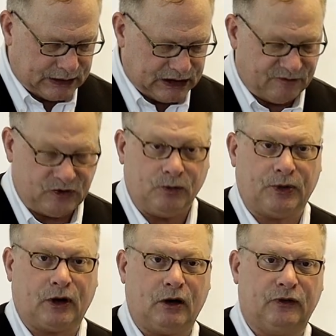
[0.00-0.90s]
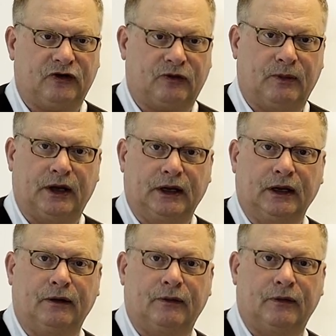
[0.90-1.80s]
If you borrow this
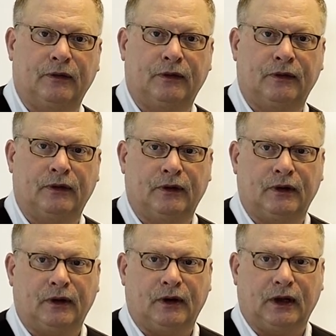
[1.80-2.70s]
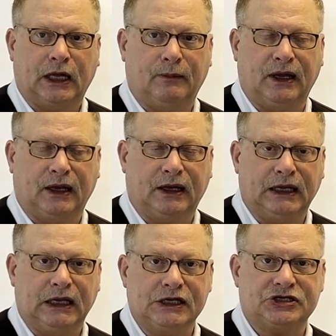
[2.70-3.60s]
money and make
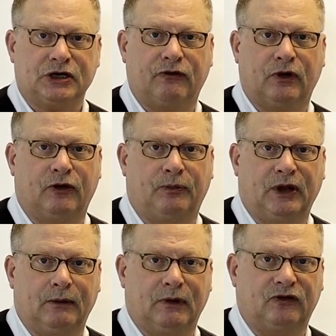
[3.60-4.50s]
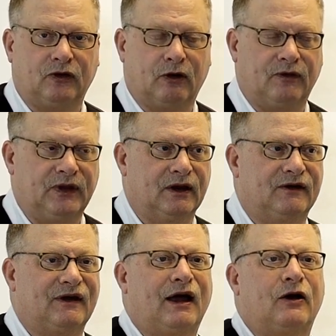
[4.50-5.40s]
each and every one of the payments over the
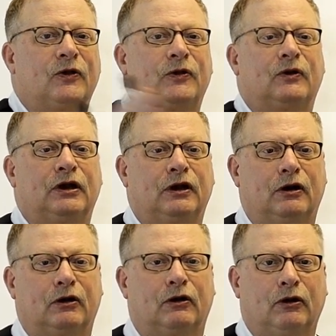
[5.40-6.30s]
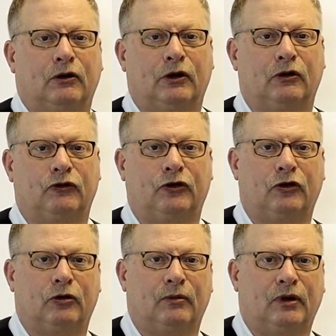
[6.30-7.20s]
entire 30-year loan
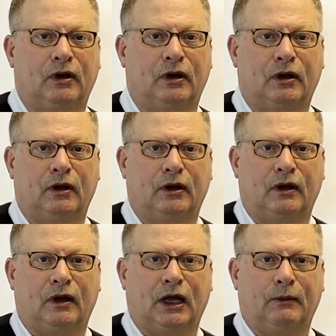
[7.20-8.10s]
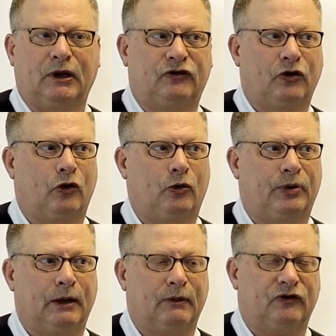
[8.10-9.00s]
term, how many total
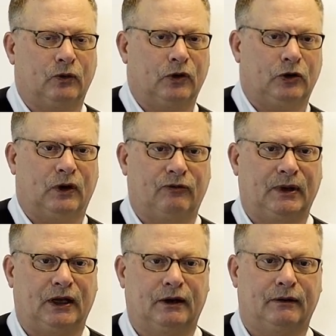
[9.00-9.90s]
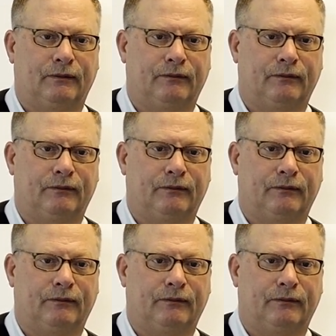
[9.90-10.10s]
payments will you have made?